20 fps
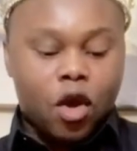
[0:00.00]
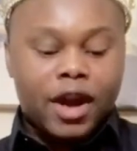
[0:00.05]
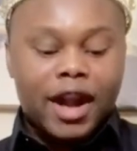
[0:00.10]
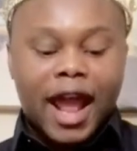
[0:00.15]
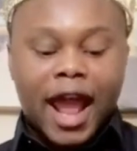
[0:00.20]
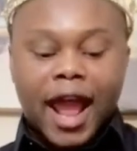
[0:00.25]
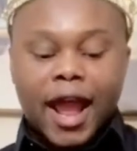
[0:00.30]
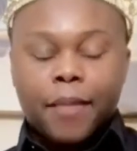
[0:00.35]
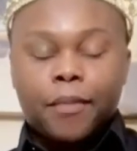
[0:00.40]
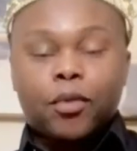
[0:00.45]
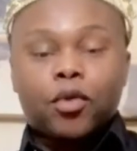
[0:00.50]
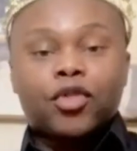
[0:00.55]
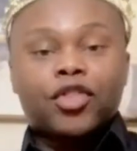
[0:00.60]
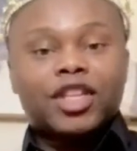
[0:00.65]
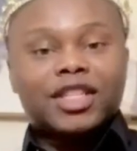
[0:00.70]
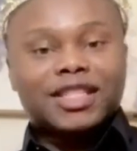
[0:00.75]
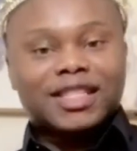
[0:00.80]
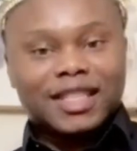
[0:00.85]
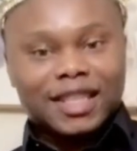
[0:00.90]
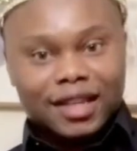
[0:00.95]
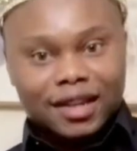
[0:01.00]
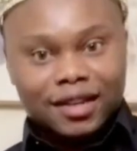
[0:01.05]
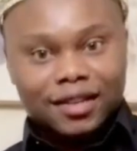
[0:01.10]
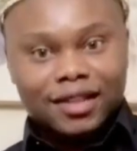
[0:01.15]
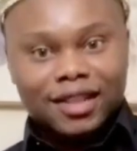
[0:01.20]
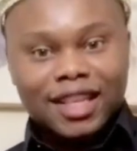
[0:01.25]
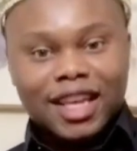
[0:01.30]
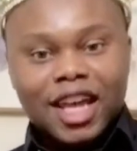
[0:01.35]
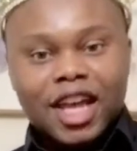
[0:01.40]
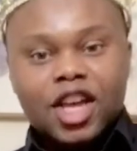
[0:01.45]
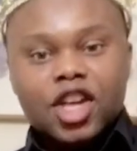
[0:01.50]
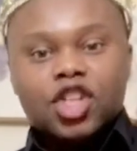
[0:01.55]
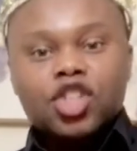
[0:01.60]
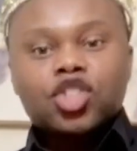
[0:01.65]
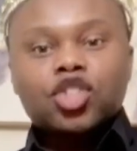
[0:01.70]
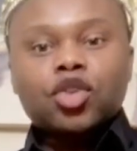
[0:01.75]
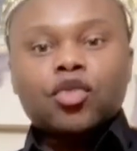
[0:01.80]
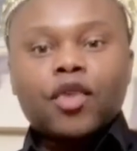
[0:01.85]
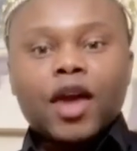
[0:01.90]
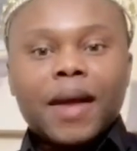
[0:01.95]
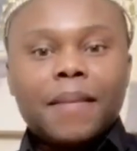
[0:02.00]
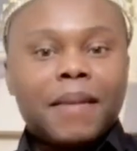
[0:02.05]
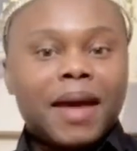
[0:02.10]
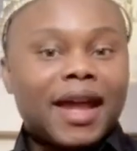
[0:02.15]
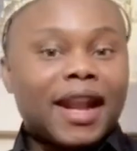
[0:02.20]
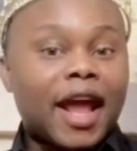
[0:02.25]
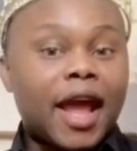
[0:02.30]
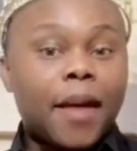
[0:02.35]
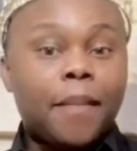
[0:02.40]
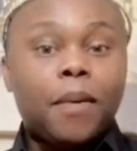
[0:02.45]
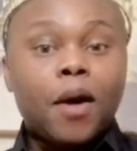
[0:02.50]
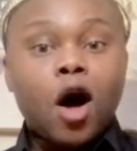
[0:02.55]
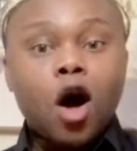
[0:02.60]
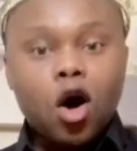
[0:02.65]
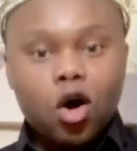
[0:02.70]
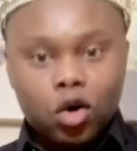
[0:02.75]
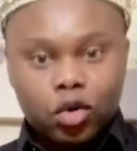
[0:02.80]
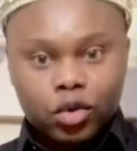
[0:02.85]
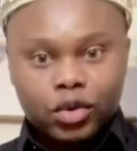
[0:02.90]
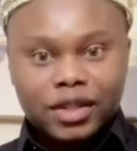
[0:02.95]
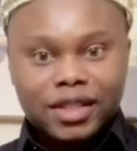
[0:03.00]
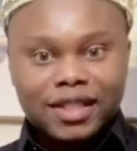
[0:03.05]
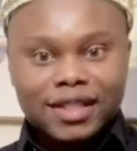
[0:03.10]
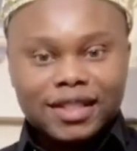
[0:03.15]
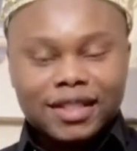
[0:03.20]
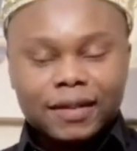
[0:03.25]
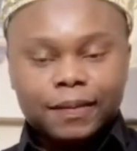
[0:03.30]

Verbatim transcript: on April the 10th Sheree made a post